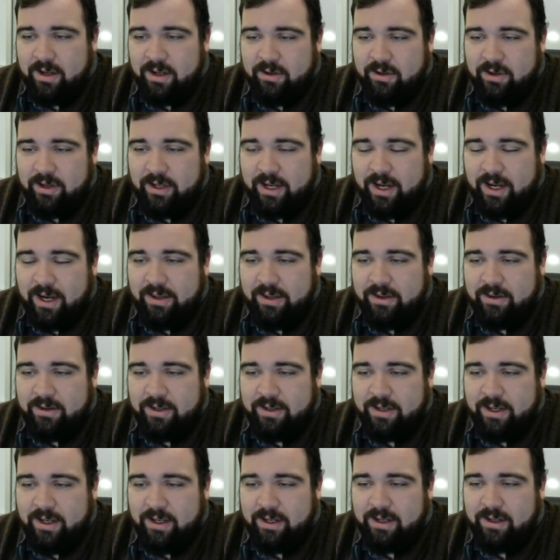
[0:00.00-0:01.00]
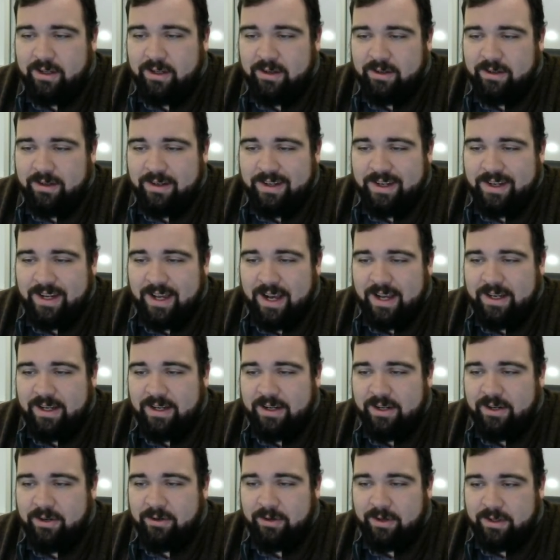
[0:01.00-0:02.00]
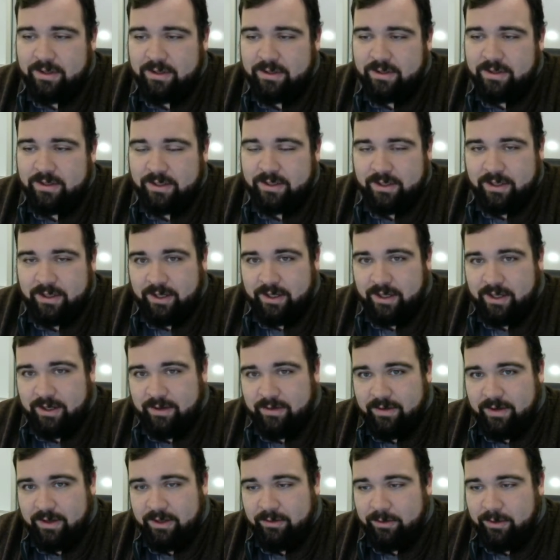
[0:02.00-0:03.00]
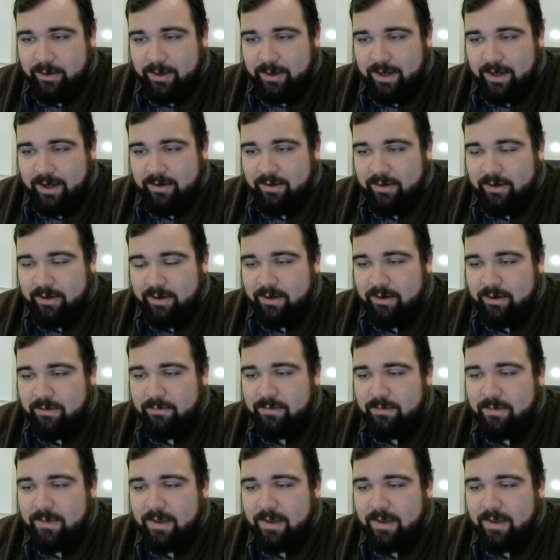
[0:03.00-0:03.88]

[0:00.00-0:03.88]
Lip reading: you can either take 90 degrees, because that's the kind of angle you have here,